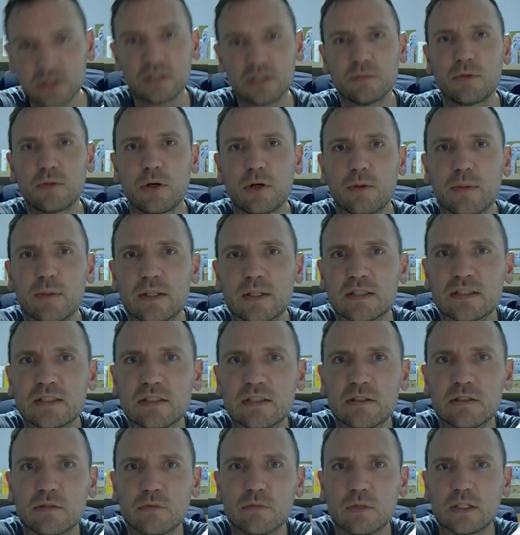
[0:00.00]
the
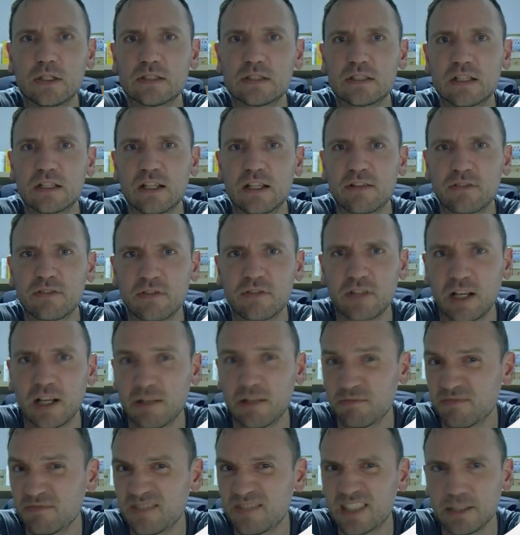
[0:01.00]
probability we're to the left of that?
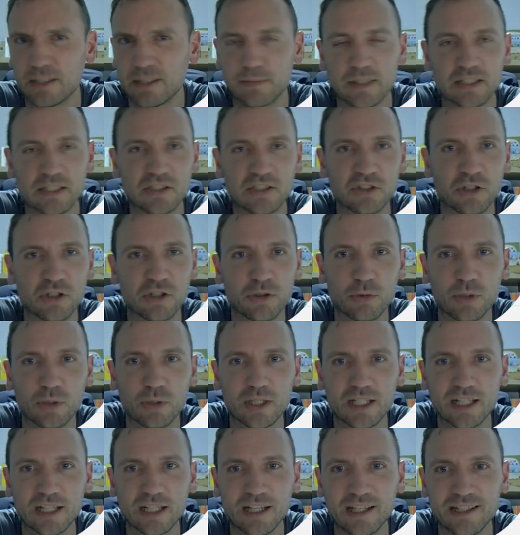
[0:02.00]
Didn't mean to draw a
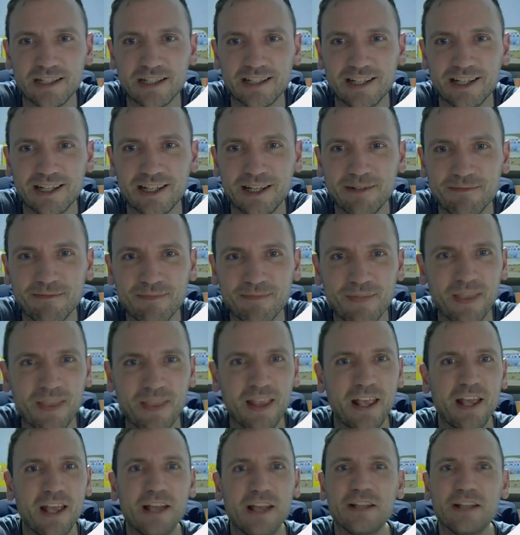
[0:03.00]
wonky line there.
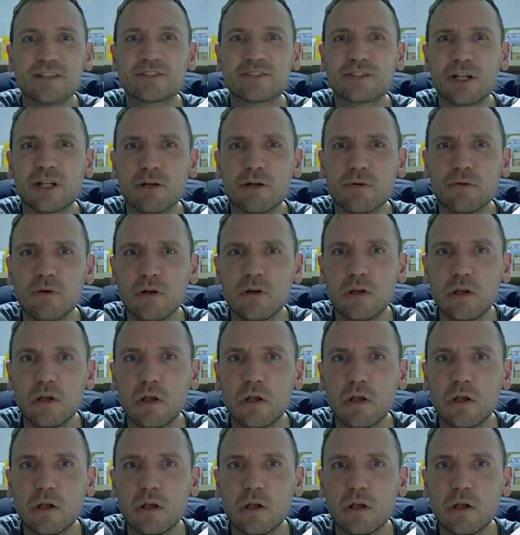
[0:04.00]
So